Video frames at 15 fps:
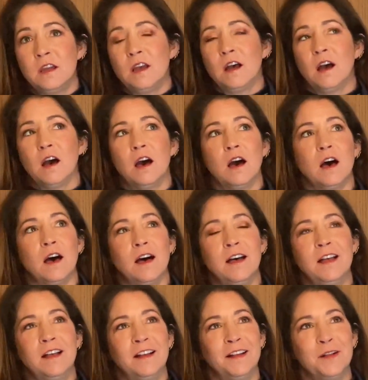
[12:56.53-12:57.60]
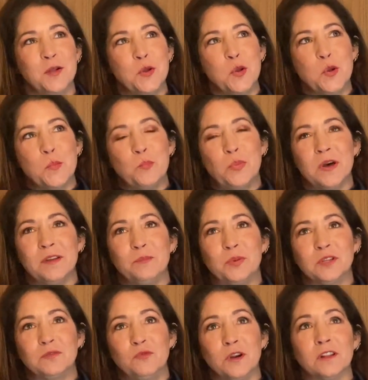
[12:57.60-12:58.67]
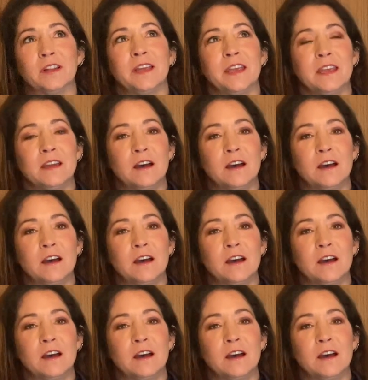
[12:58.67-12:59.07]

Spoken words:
But really,